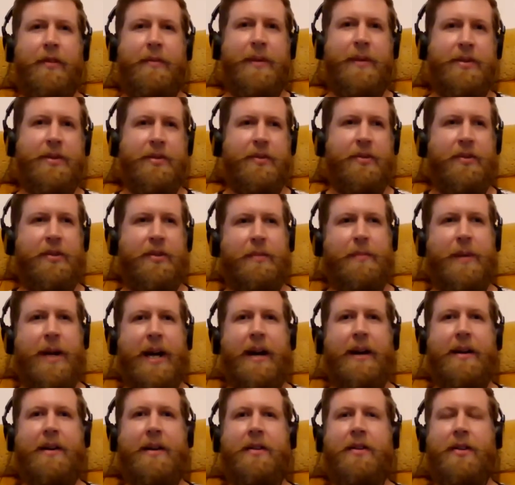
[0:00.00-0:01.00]
of them are talking
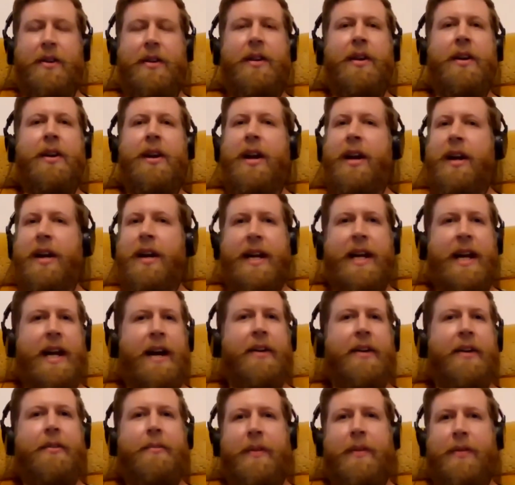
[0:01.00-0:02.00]
about, you know, an
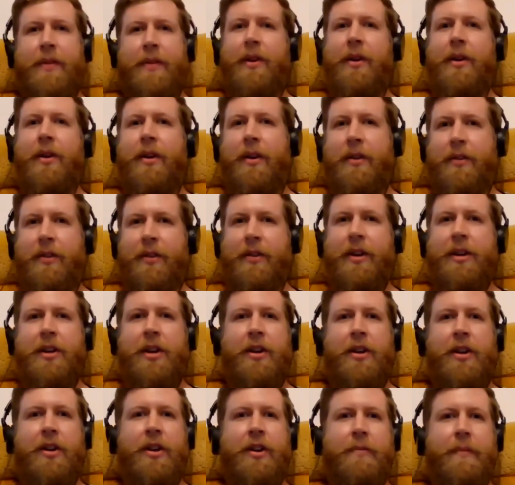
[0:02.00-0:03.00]
encounter with God or a
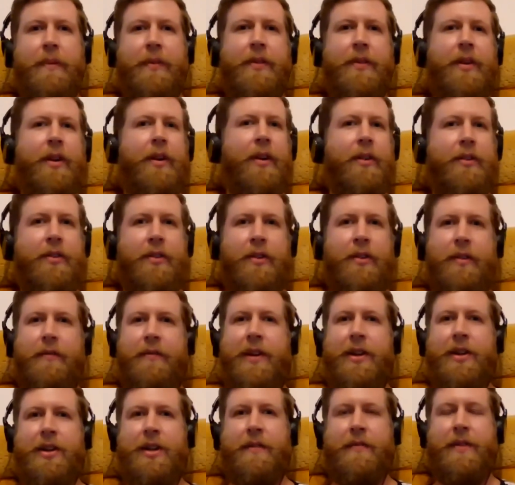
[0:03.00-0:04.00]
union with God or a
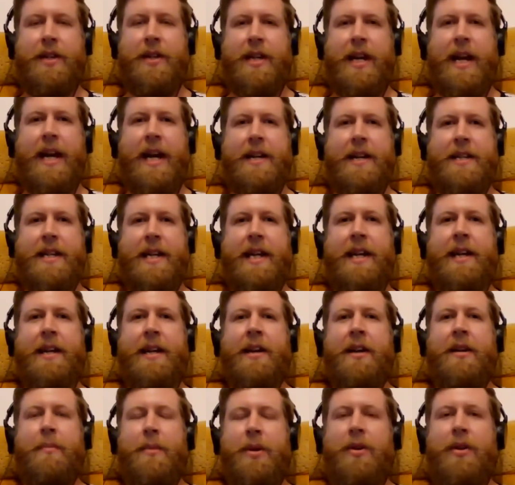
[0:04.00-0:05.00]
vision of a deity.
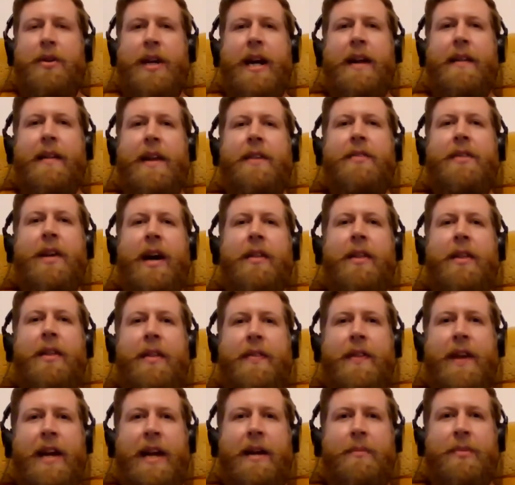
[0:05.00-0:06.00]
But you get these other
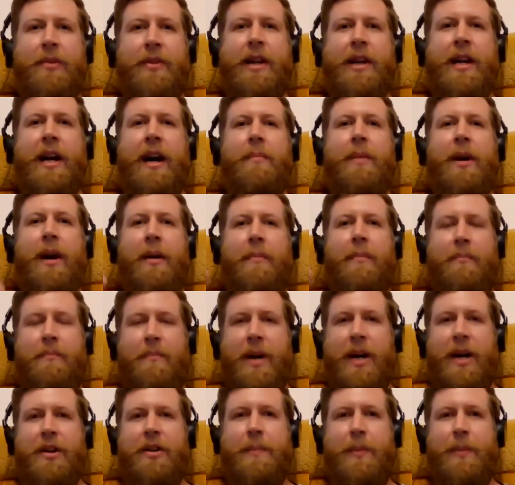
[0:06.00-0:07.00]
things that come up
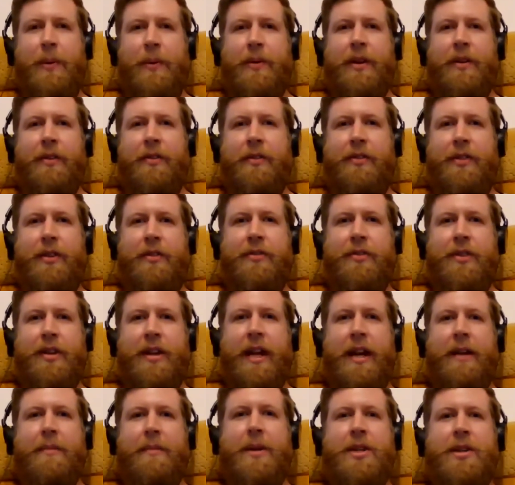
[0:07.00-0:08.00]
much more
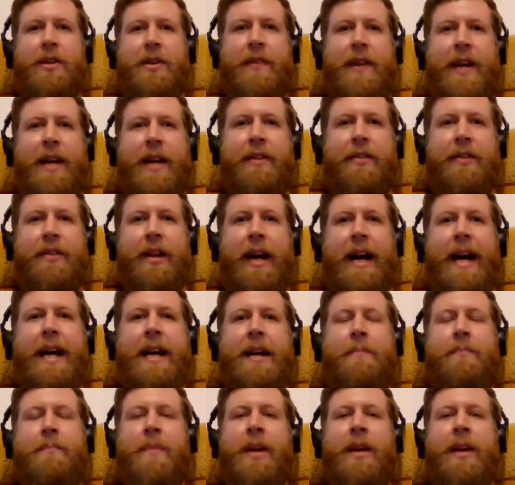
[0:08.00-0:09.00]
consistently, which are things
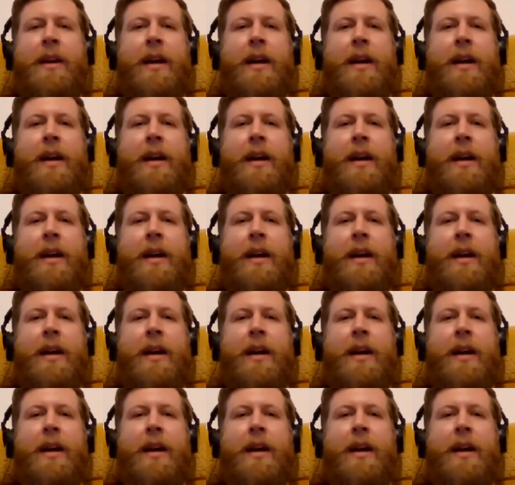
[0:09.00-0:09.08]
like